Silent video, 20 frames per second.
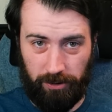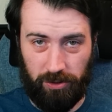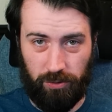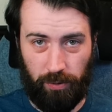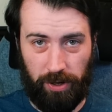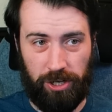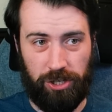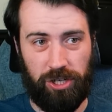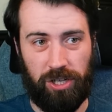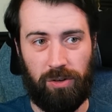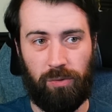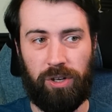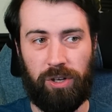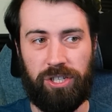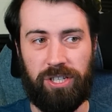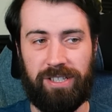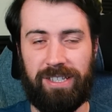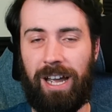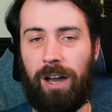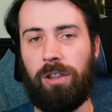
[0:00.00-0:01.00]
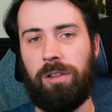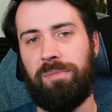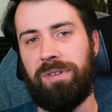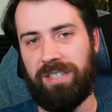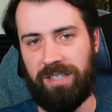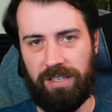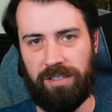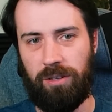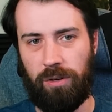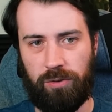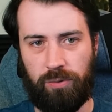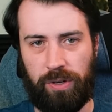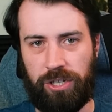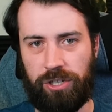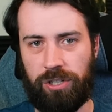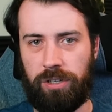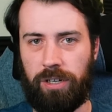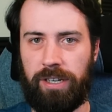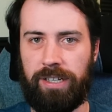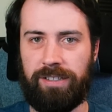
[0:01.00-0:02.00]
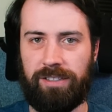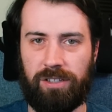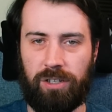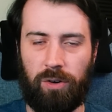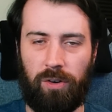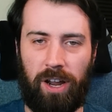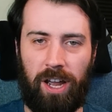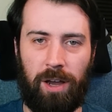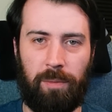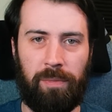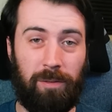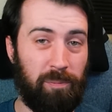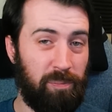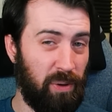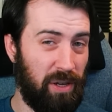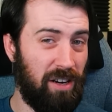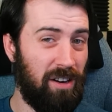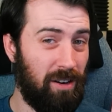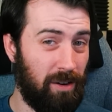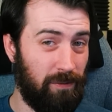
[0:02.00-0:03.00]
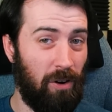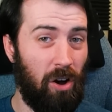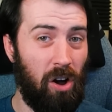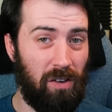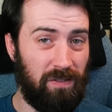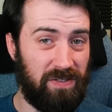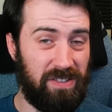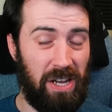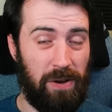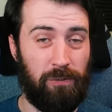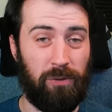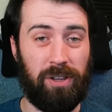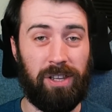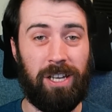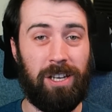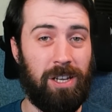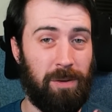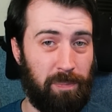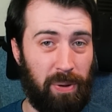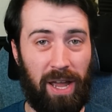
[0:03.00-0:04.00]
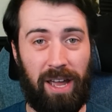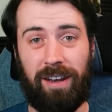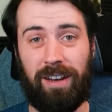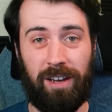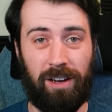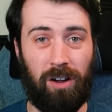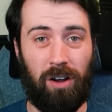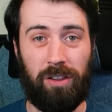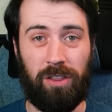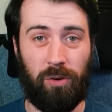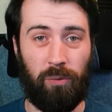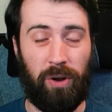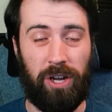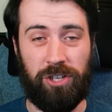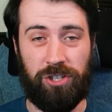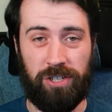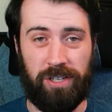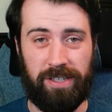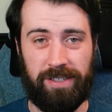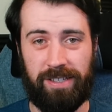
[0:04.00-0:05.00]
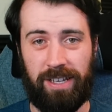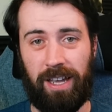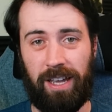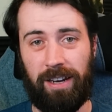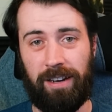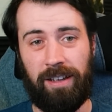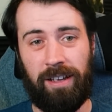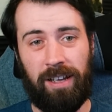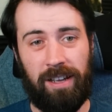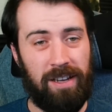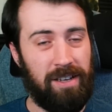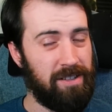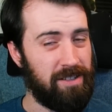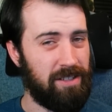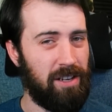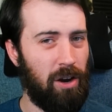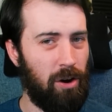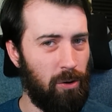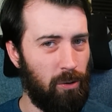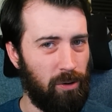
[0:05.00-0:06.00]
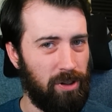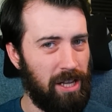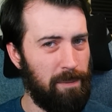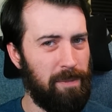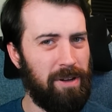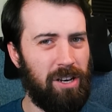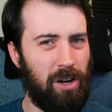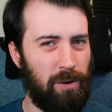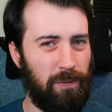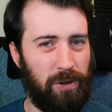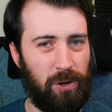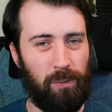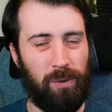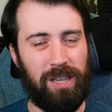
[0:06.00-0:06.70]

region, which is now the Mestiços region on Instagram, but it evolves differently depending on the region it's in. So let me know if you would